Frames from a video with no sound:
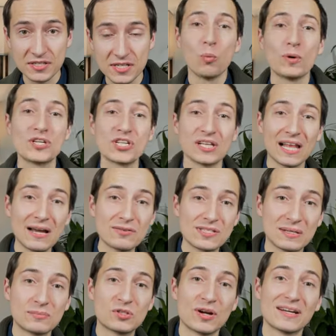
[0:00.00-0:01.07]
which allows them
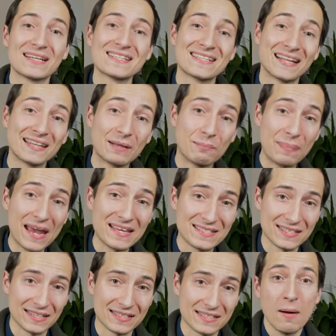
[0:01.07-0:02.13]
to understand the
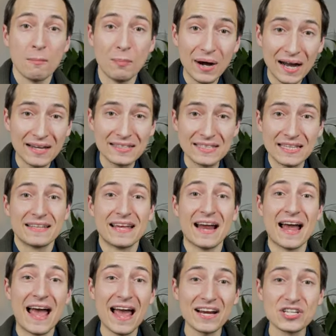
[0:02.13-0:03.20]
basics, but they're
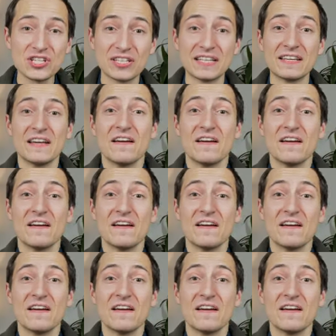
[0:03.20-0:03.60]
actually